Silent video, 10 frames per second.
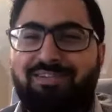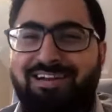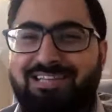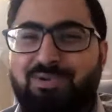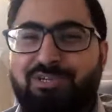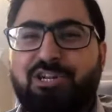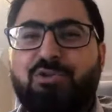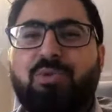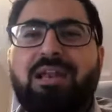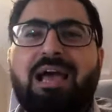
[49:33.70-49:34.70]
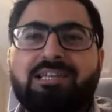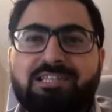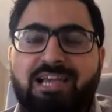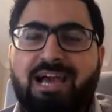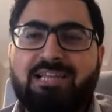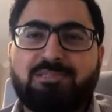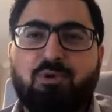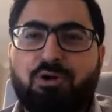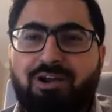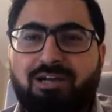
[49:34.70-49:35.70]
a very nice question. Well, actually, I had a
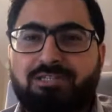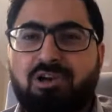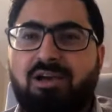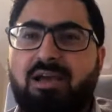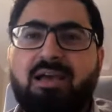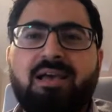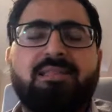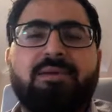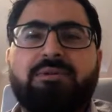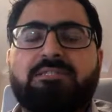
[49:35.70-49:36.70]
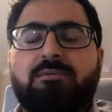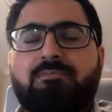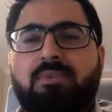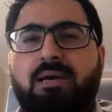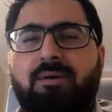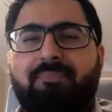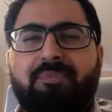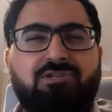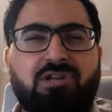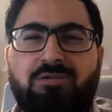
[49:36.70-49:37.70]
small rucksack. There was some
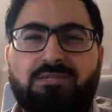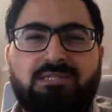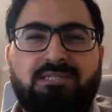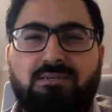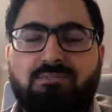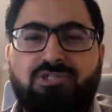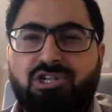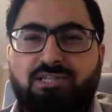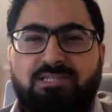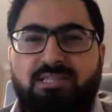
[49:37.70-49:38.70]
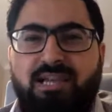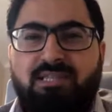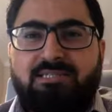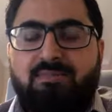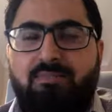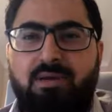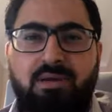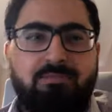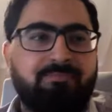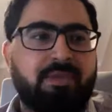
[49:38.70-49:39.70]
trousers, some shirts in there, some
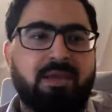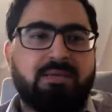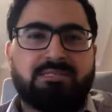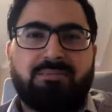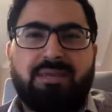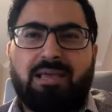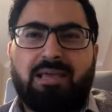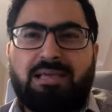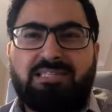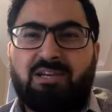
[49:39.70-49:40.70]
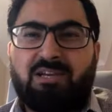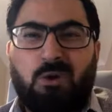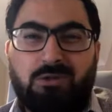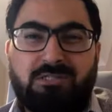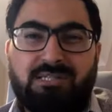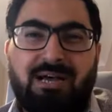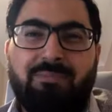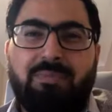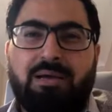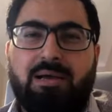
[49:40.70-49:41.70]
like basic clothes
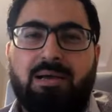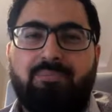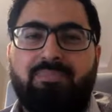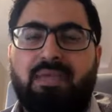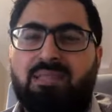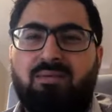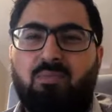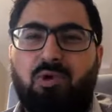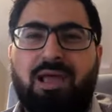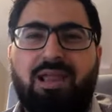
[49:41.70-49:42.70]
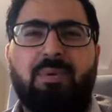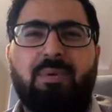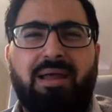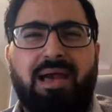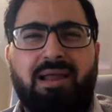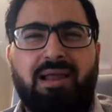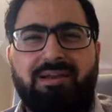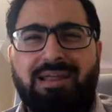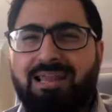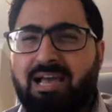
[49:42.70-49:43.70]
stuff. Nothing more. I remember I had a
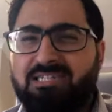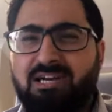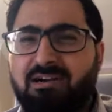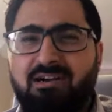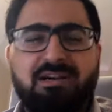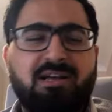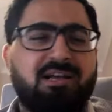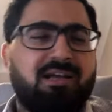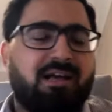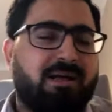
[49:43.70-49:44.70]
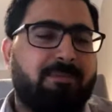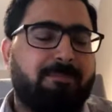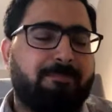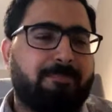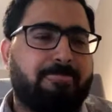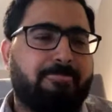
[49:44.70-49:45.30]
nail cutter, um,